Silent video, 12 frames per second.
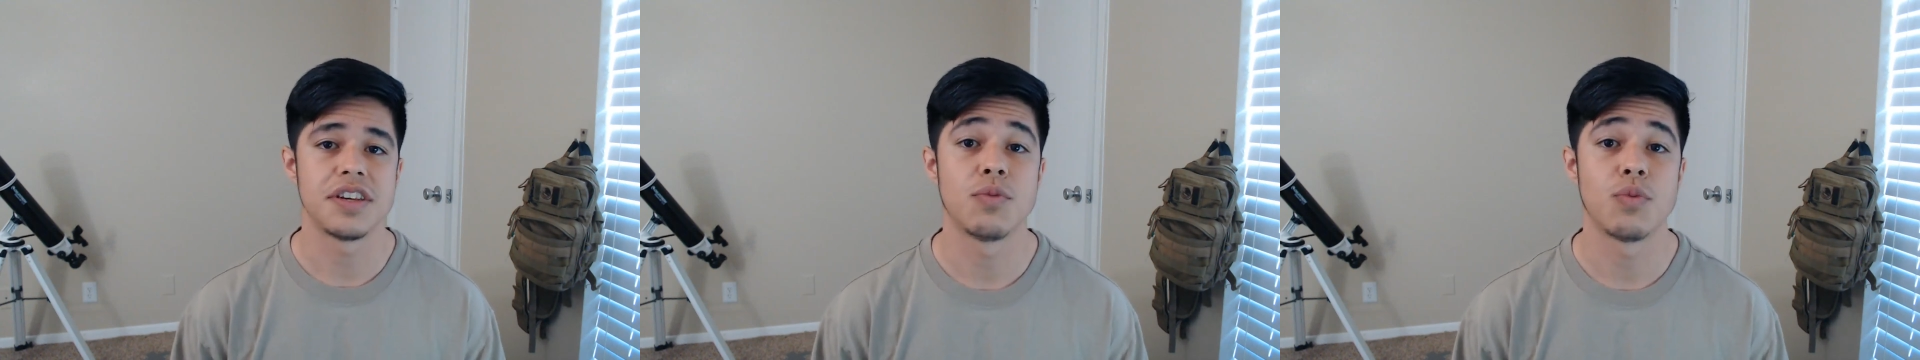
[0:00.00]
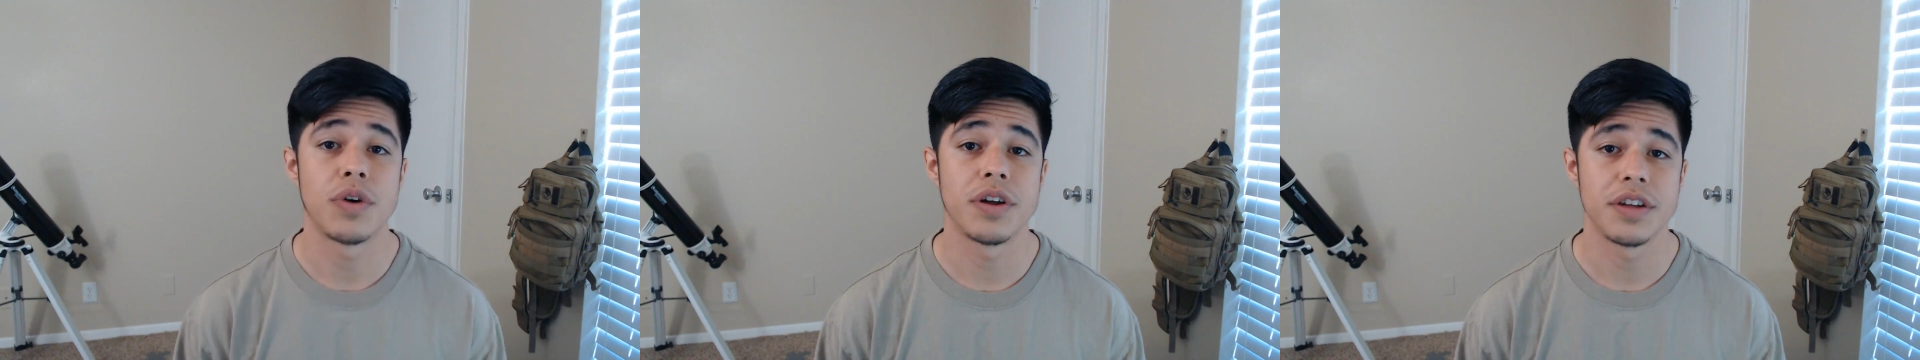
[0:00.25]

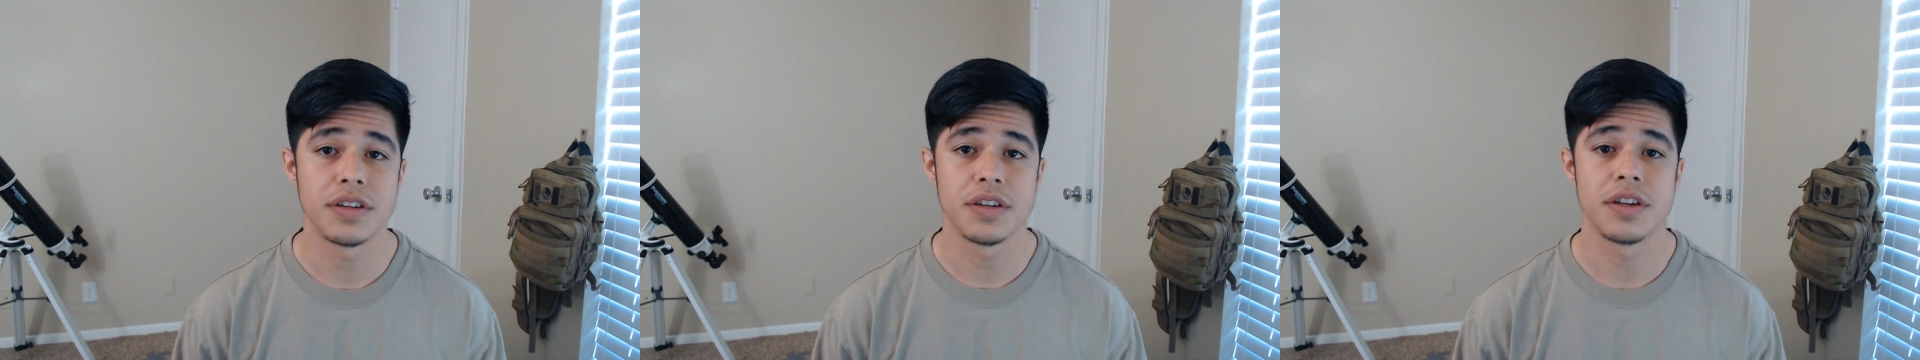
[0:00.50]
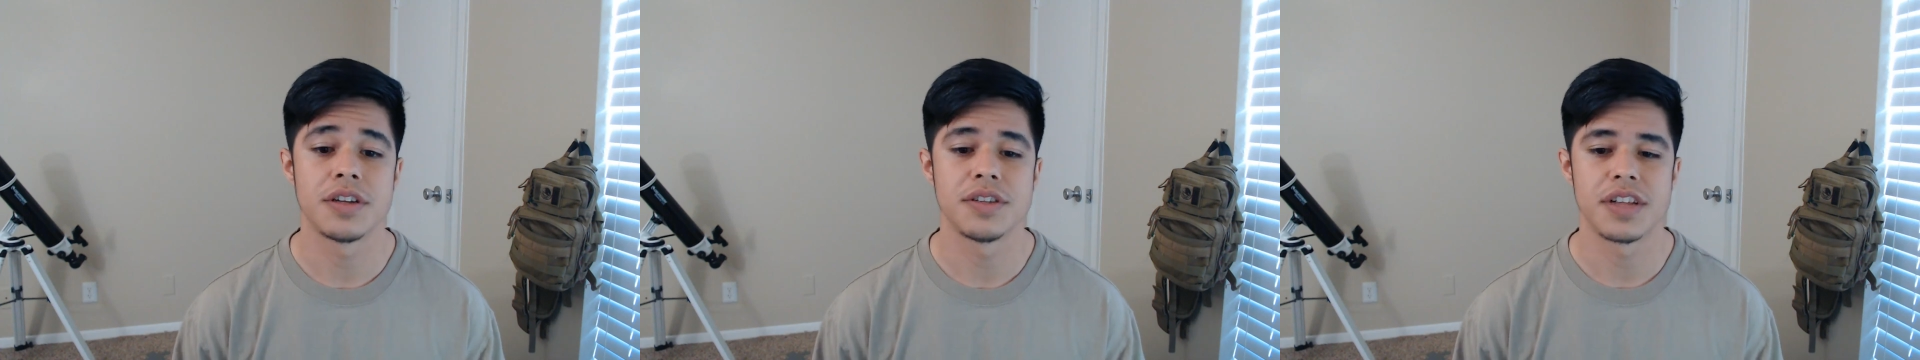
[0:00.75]
what it
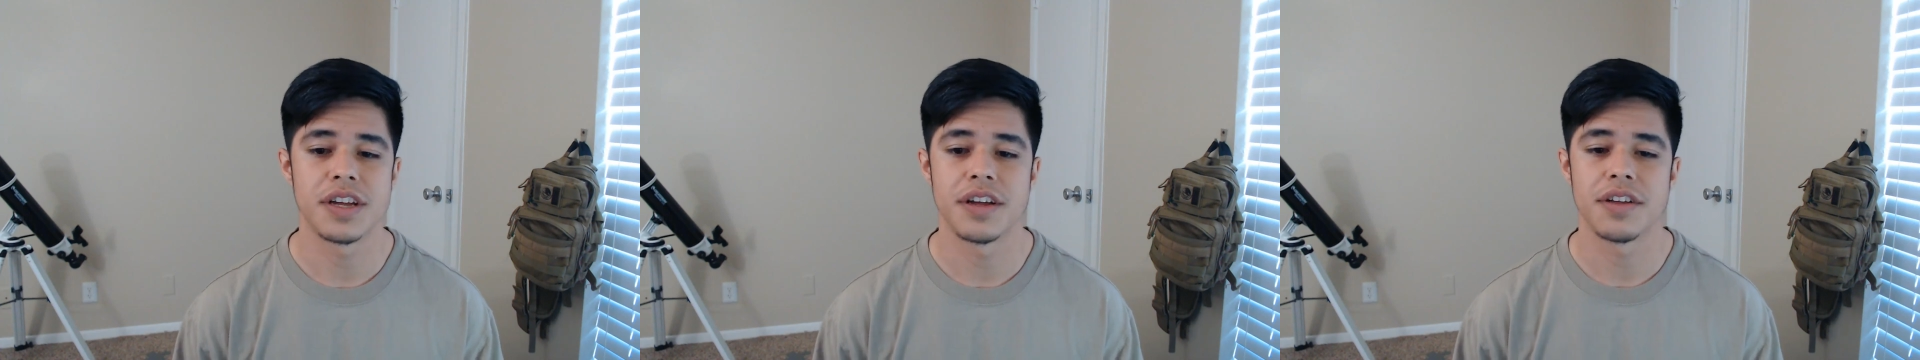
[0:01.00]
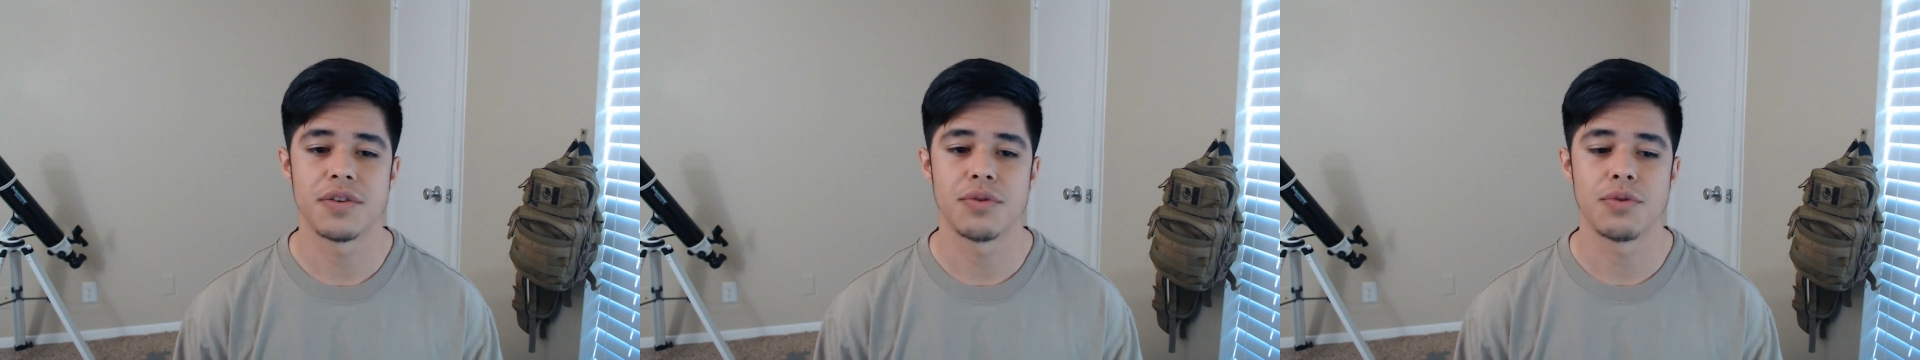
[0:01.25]
is that
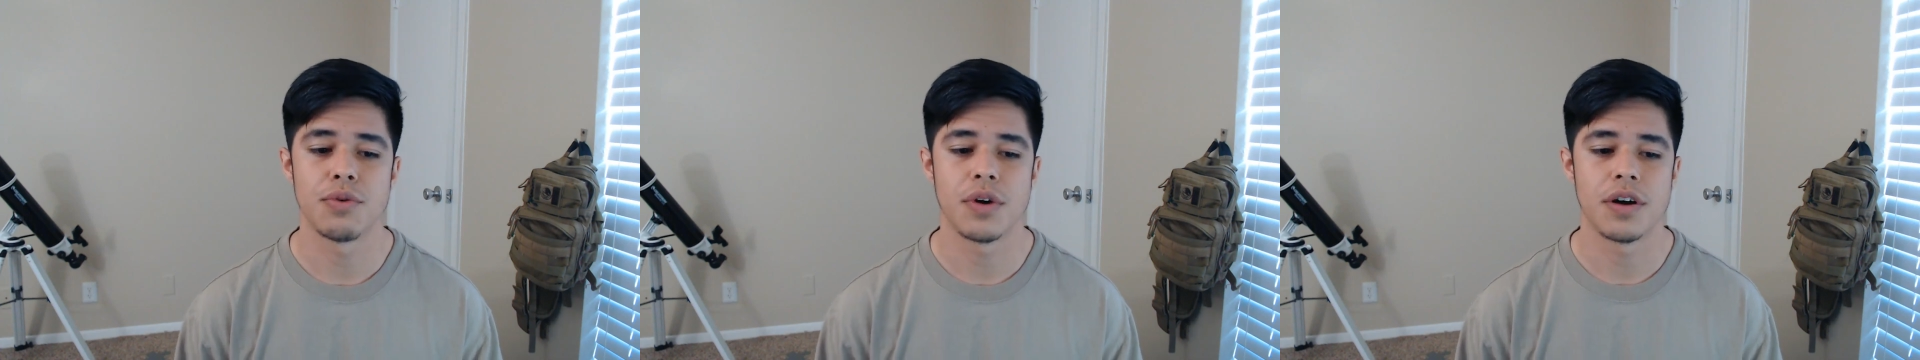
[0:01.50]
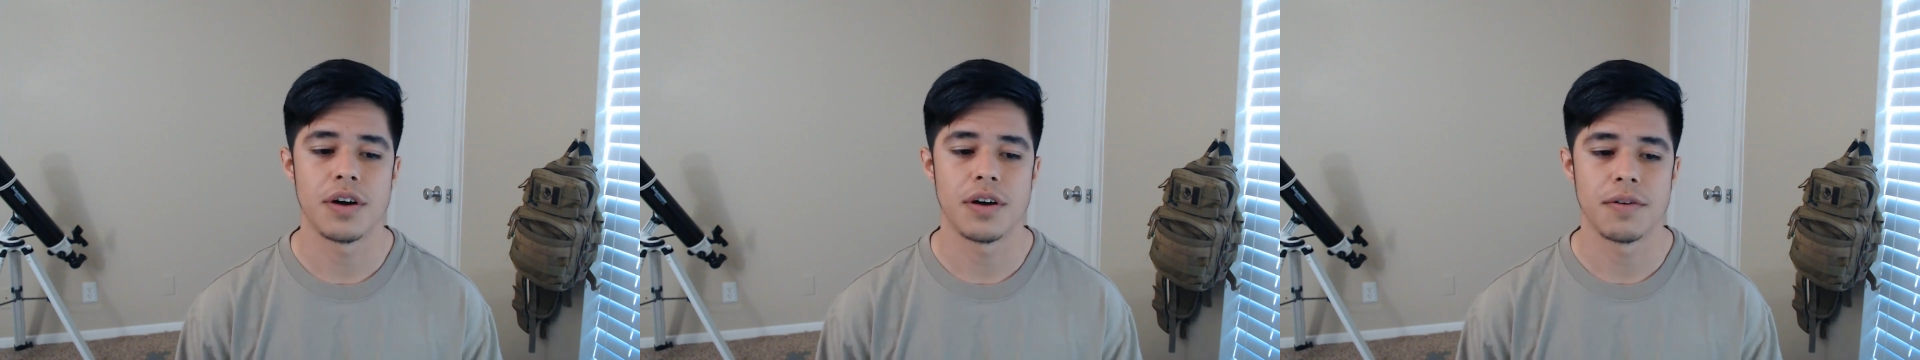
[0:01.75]
you
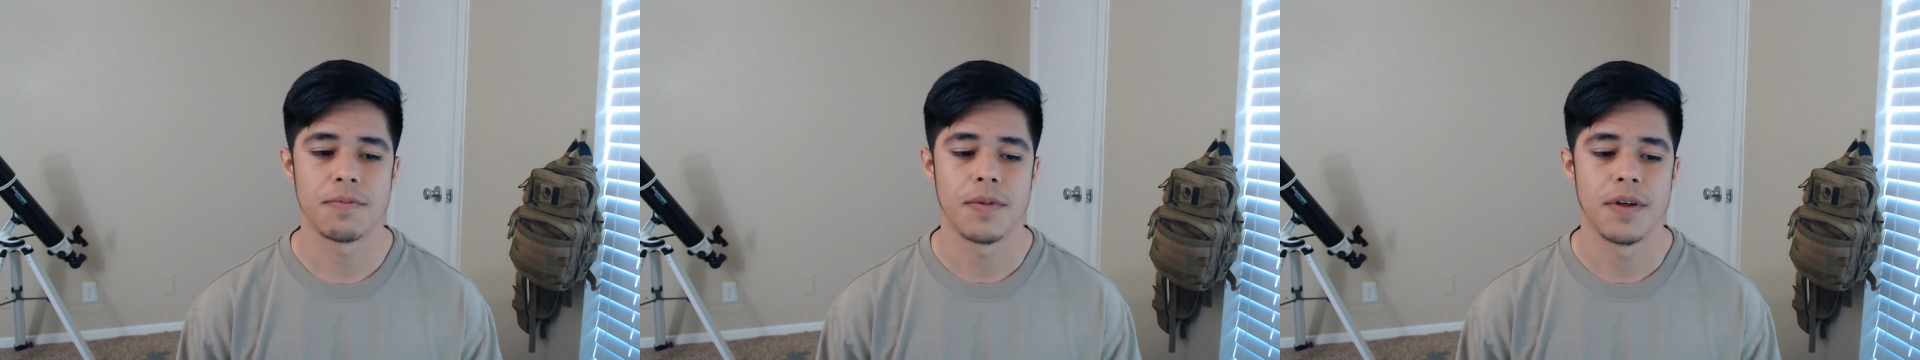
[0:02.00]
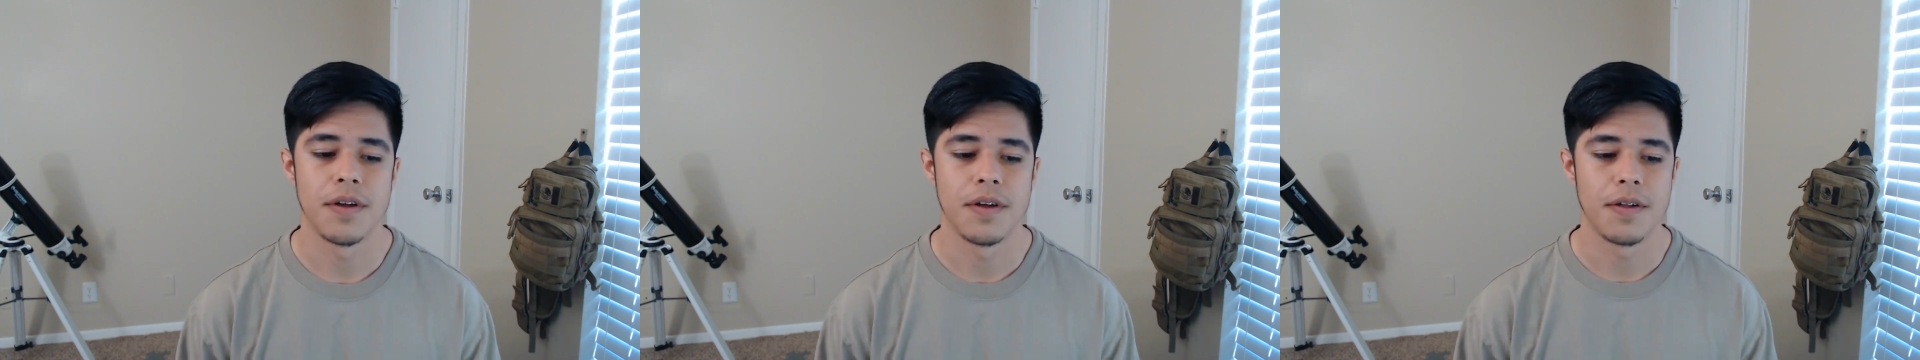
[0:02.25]

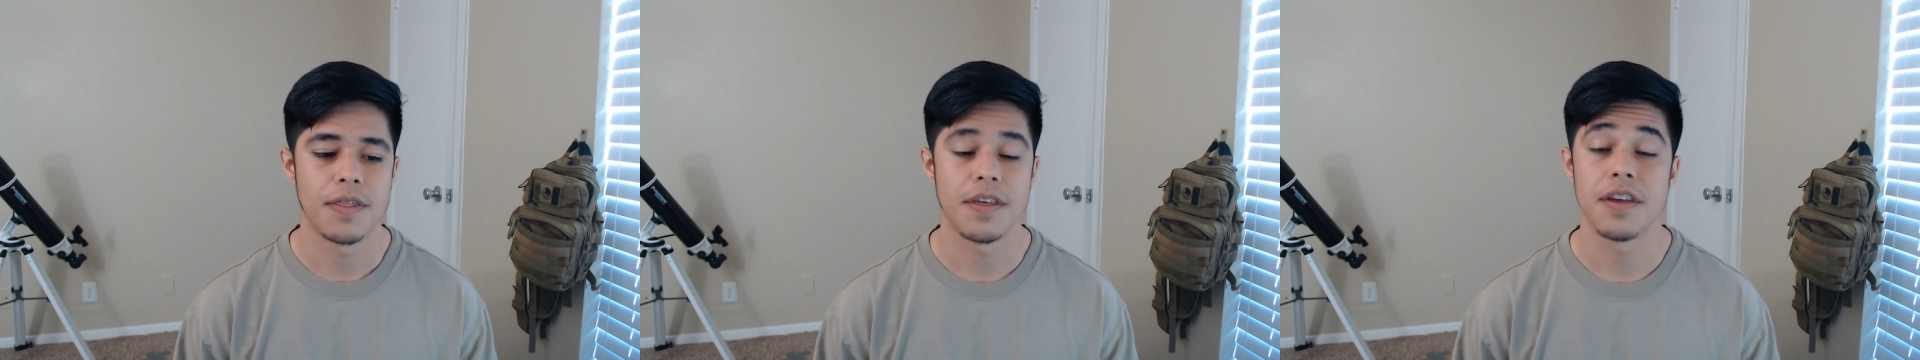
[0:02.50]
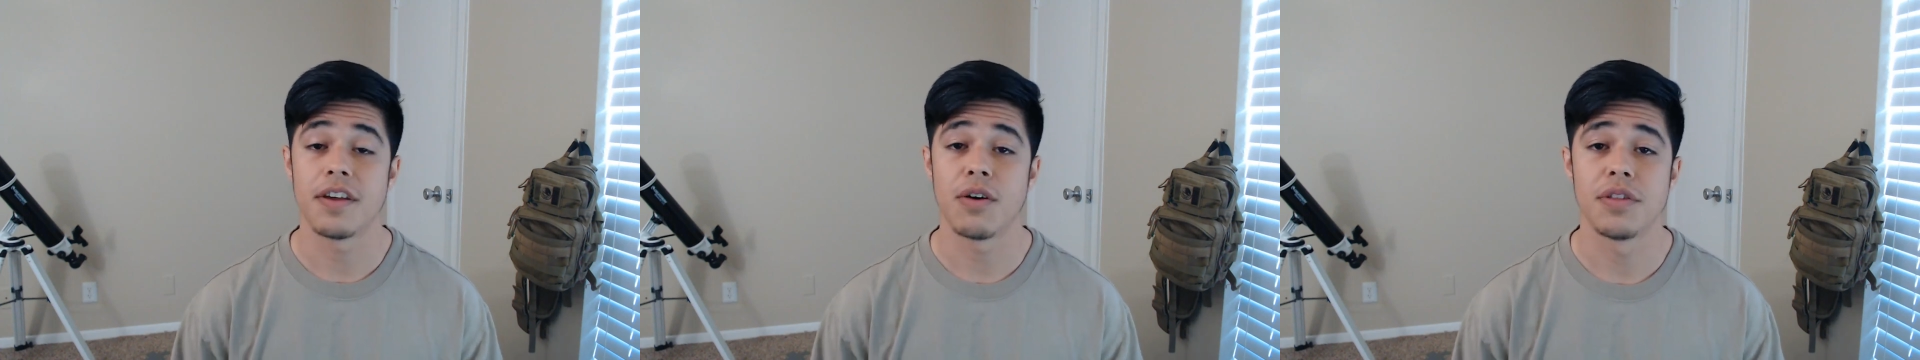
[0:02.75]

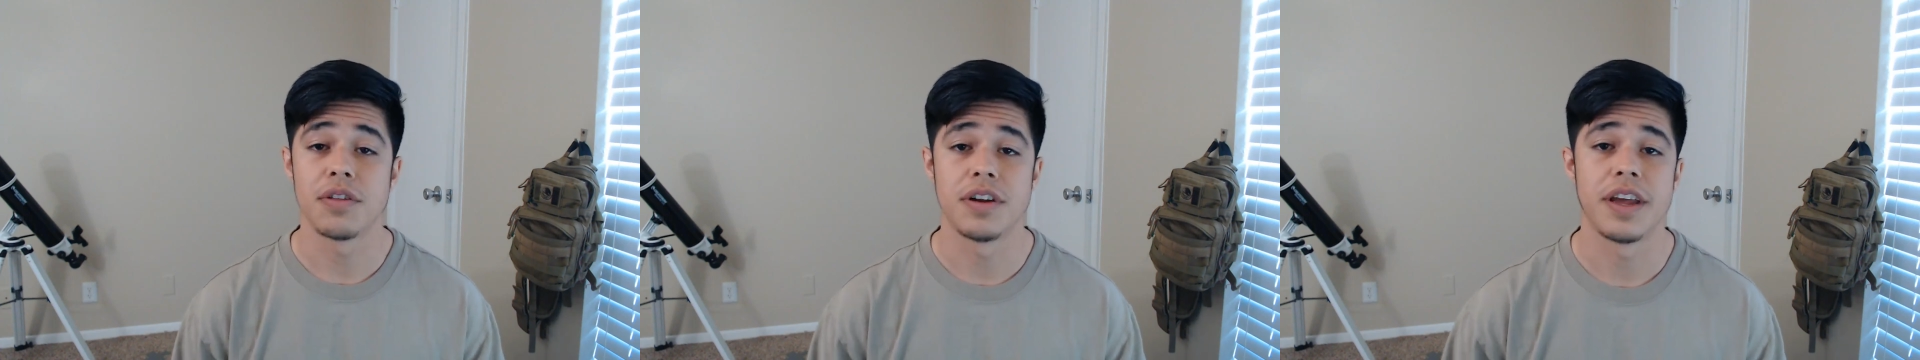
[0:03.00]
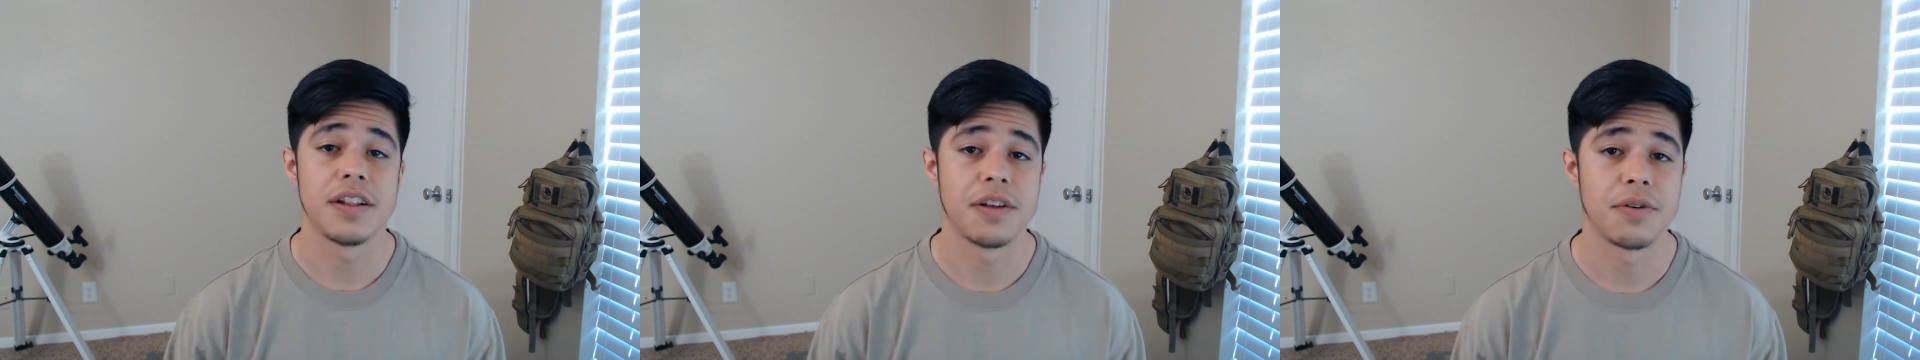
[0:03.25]
think on the
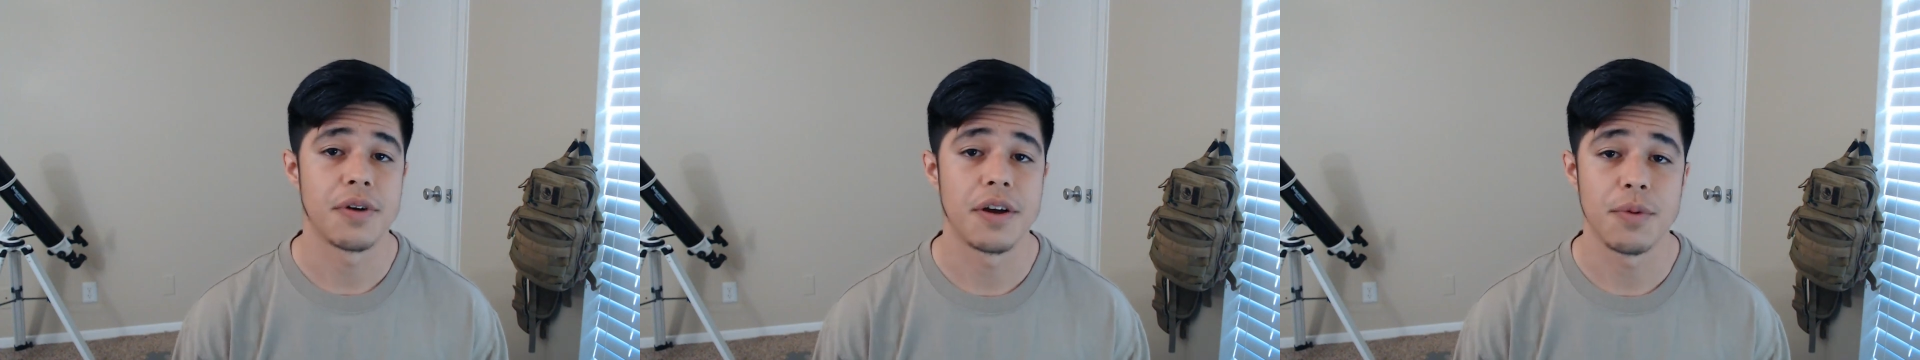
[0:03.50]
daily, right?